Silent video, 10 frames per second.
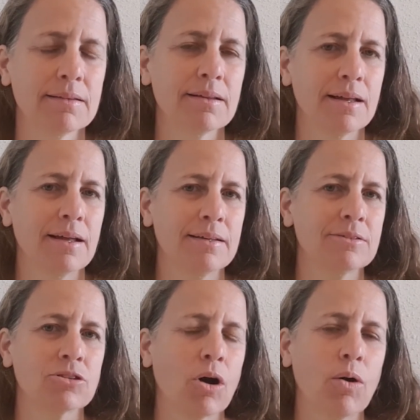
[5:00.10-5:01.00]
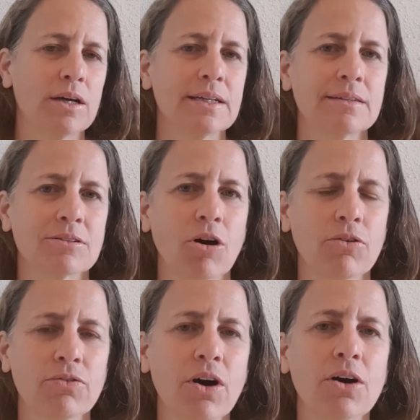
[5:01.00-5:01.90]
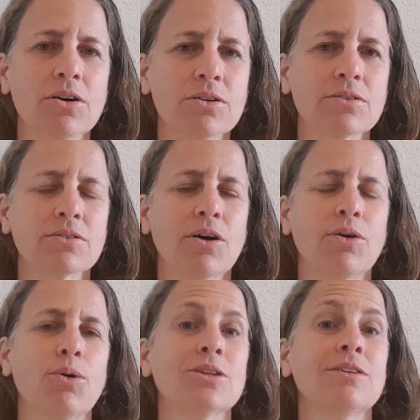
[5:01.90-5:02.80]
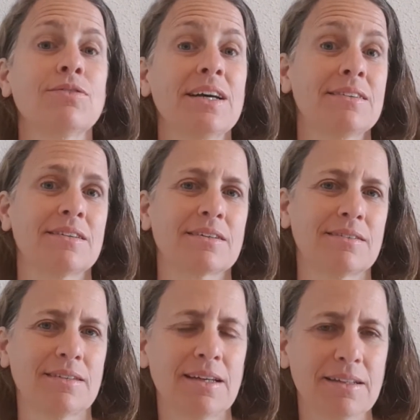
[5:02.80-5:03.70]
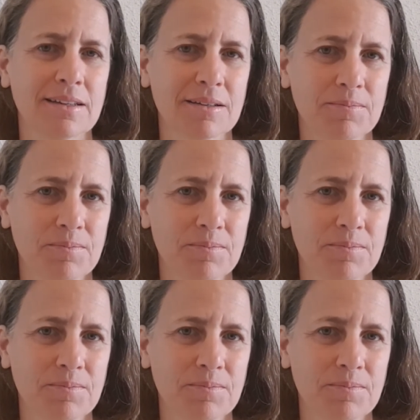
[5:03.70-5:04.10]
and so on and so forth. So what if I succeed?